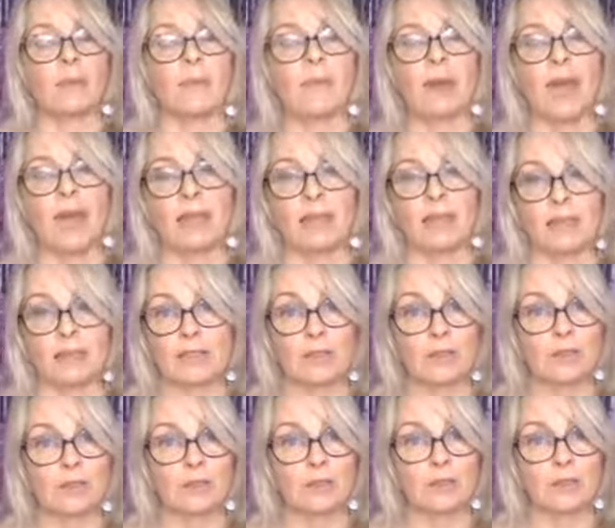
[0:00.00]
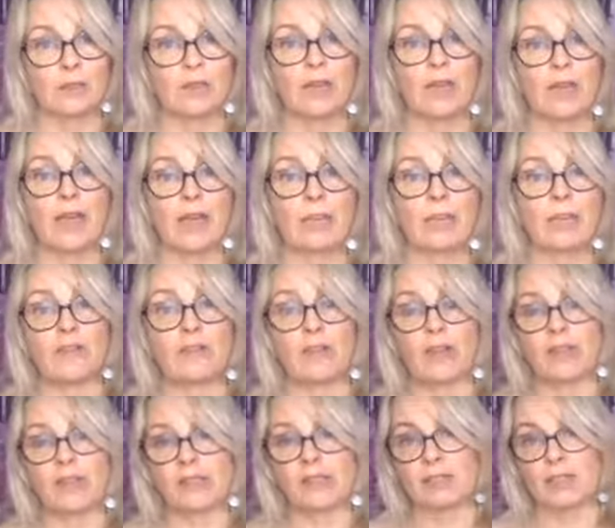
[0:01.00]
But that took a long time. But if
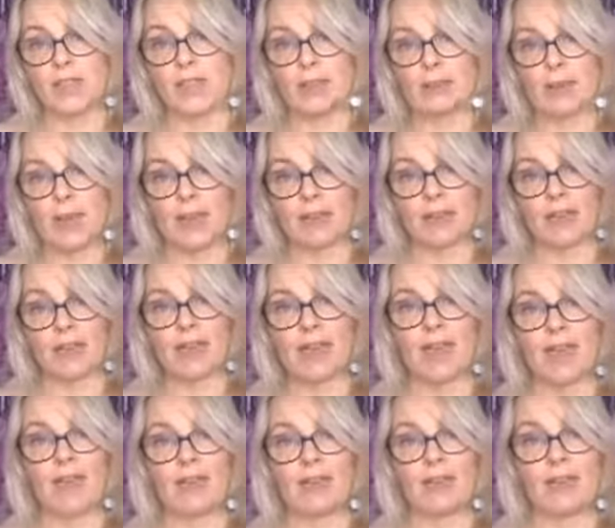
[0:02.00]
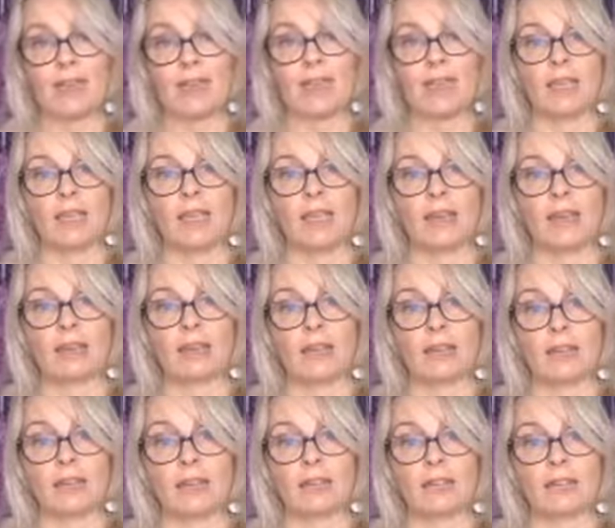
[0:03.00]
I'd have stayed back there in, I
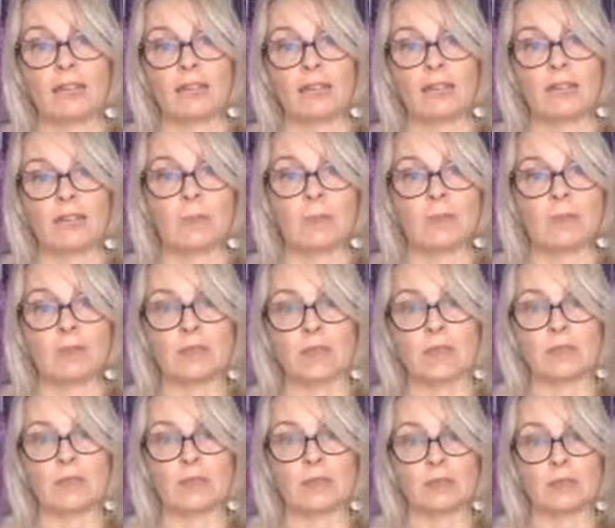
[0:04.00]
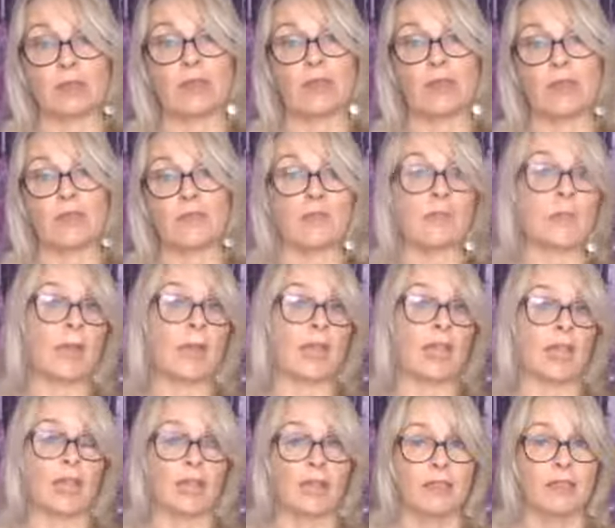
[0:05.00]
can't do this because everyone's going to laugh at me,